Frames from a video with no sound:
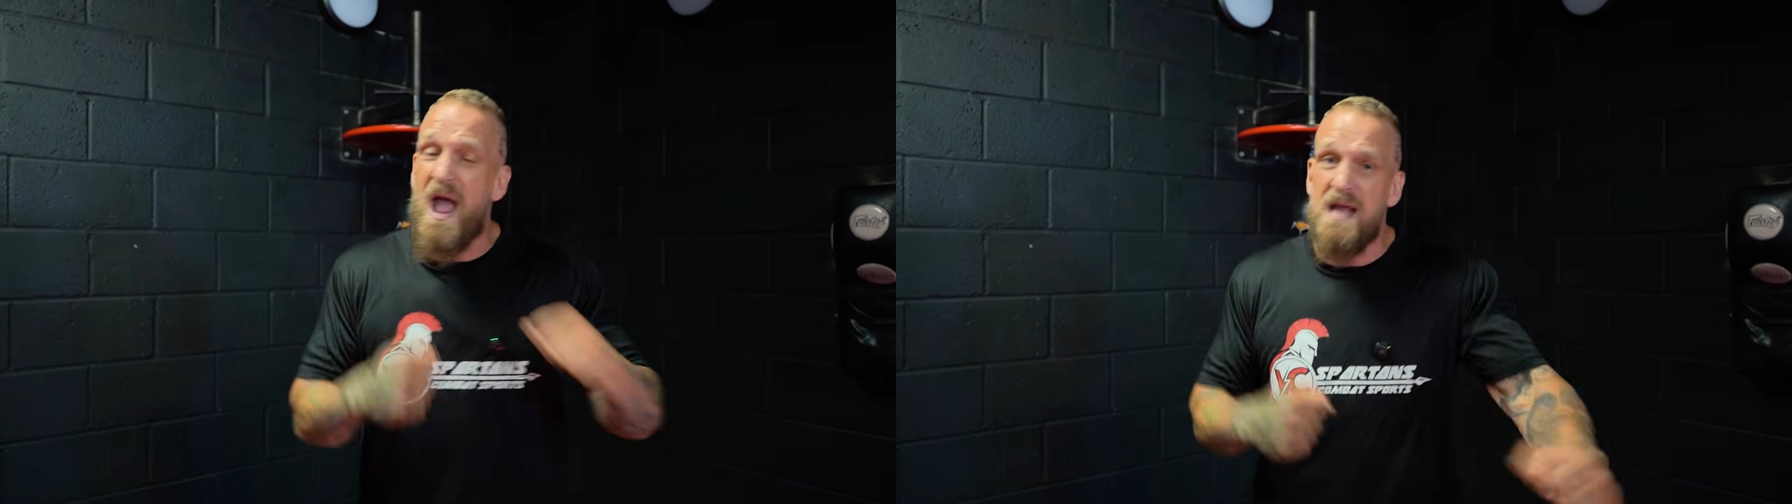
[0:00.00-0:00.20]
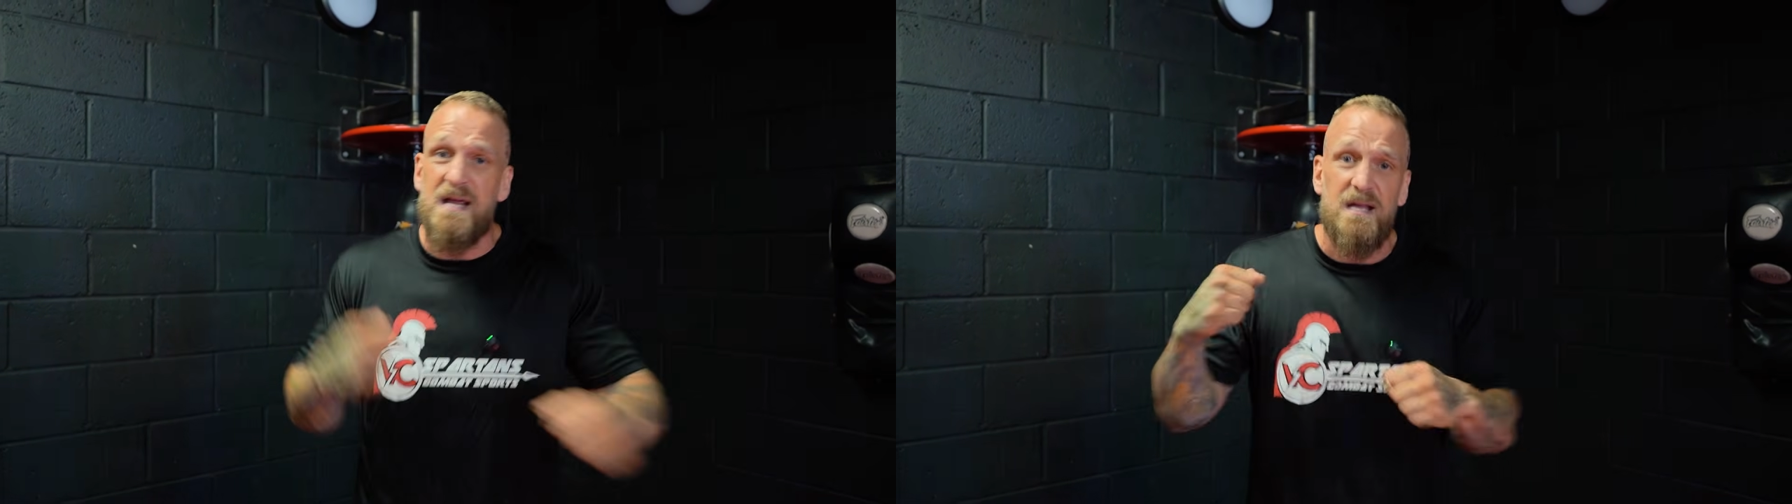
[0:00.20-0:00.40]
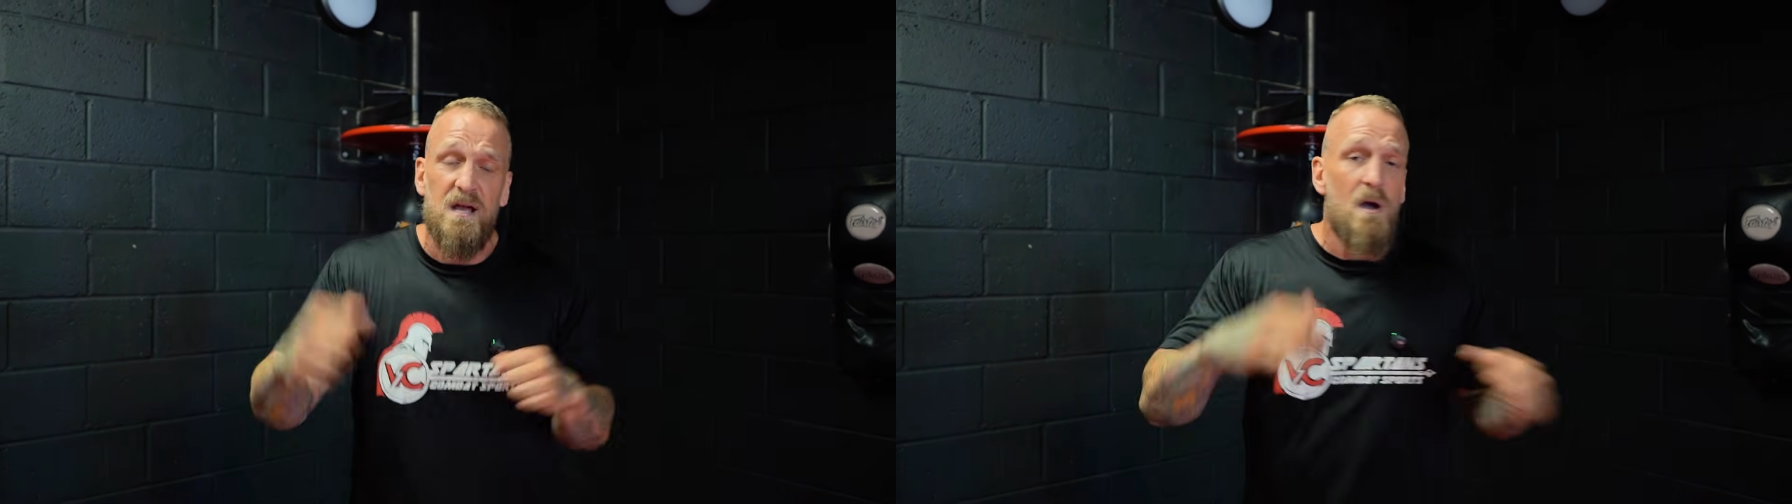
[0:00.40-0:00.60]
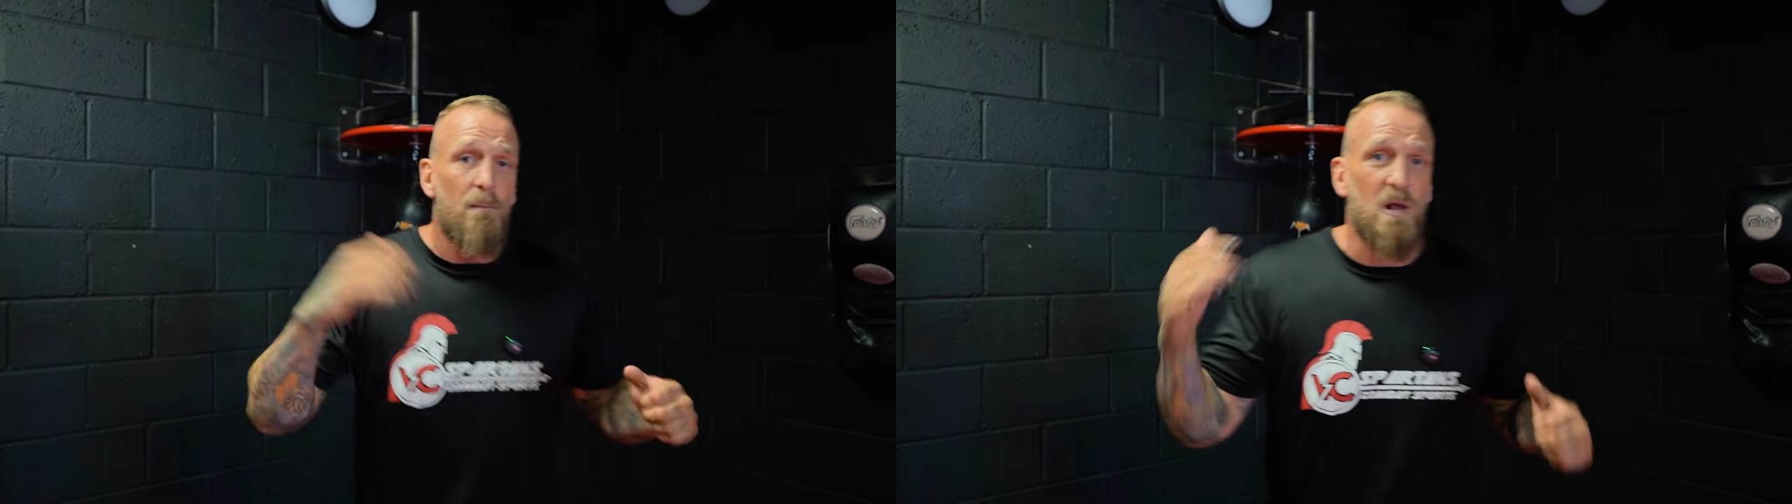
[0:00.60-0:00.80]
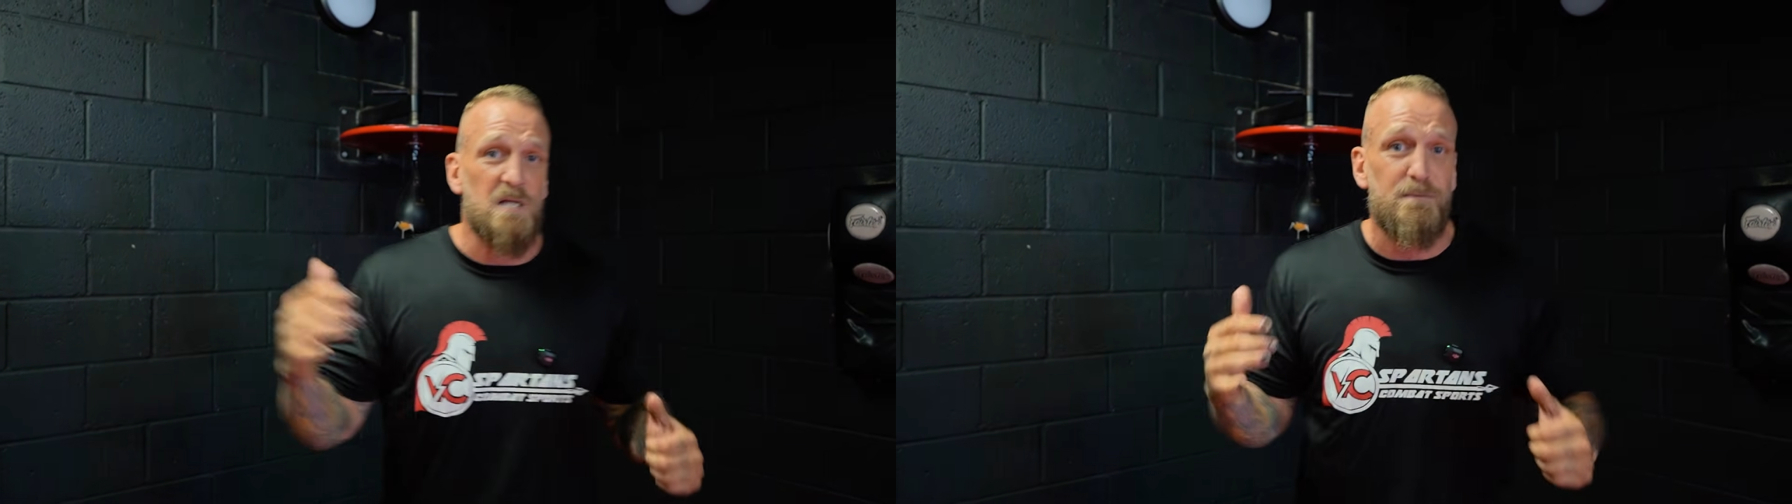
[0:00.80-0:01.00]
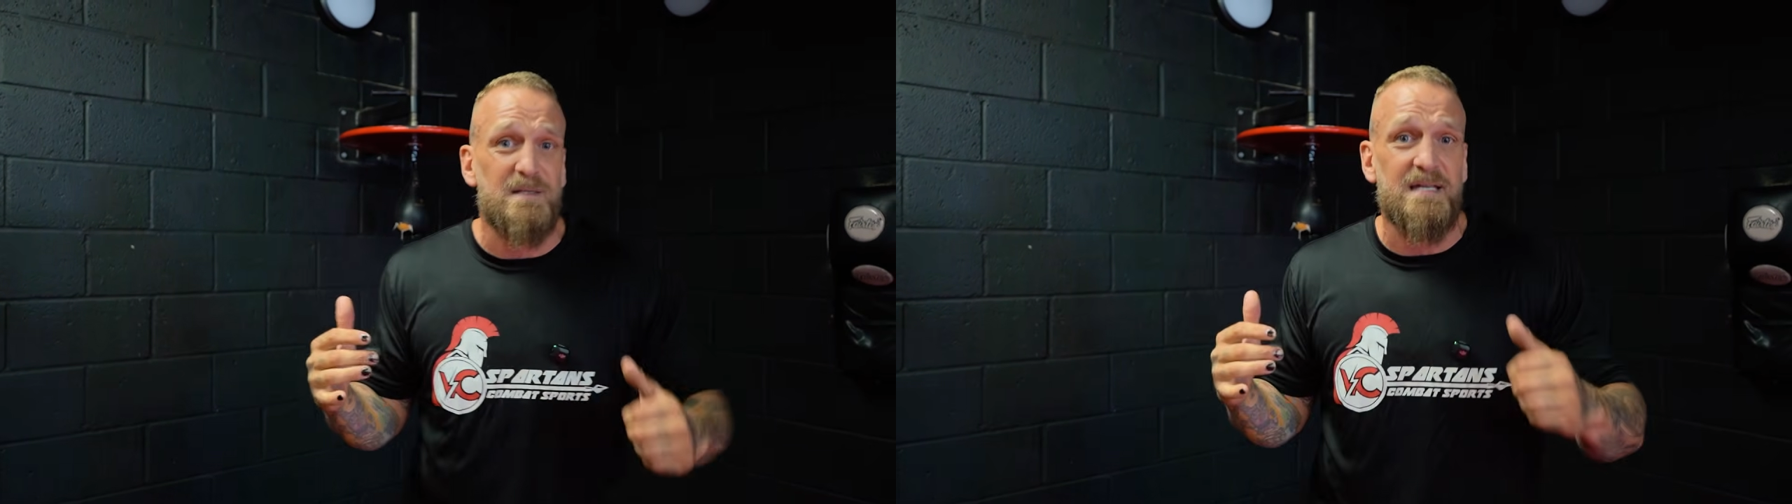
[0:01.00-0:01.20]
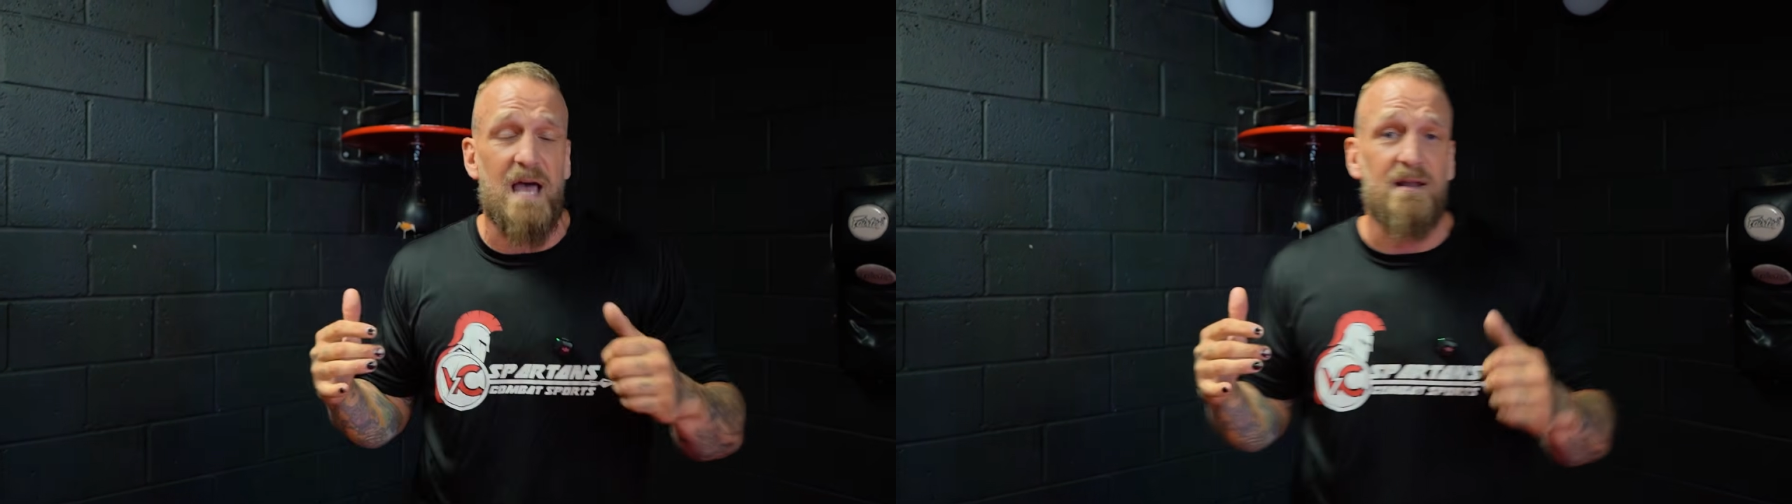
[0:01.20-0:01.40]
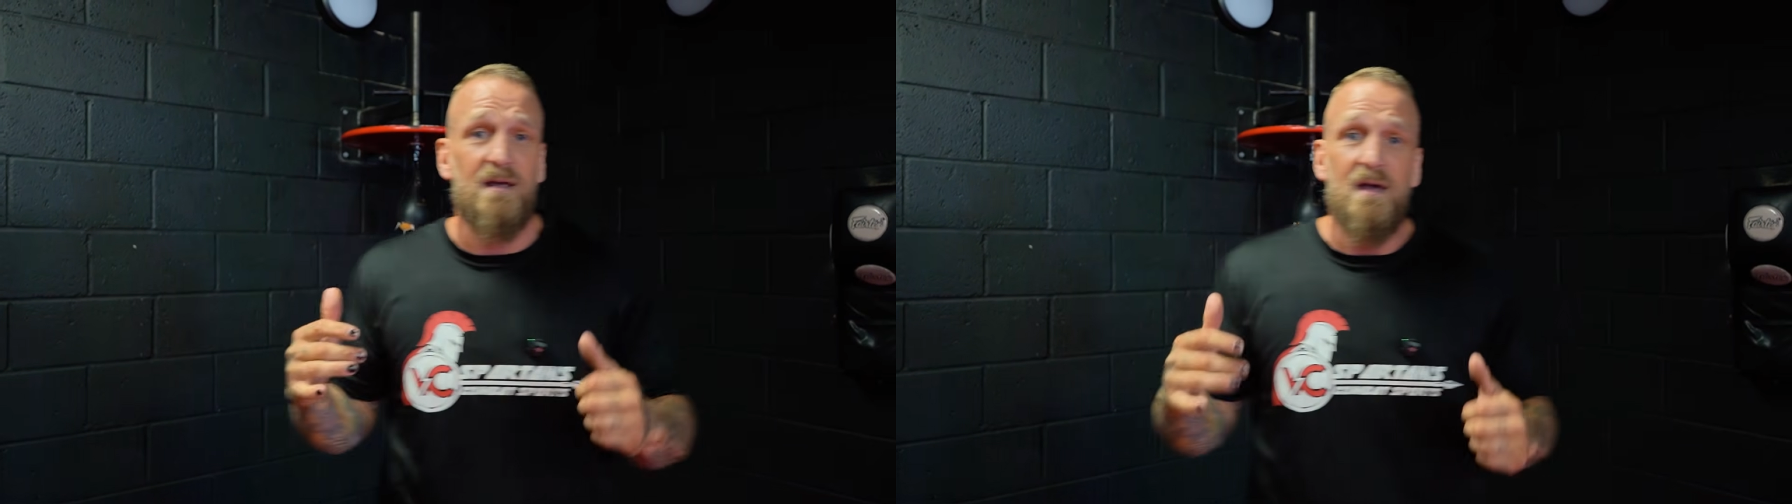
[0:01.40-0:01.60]

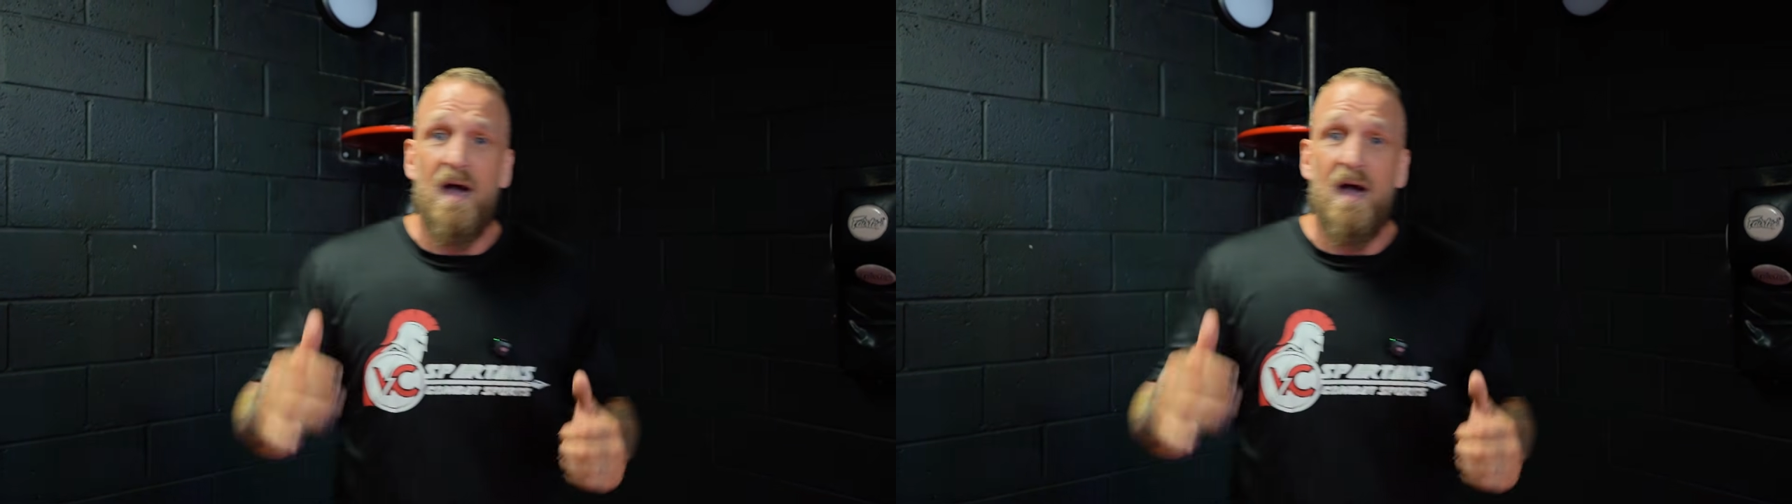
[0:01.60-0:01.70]
80+%,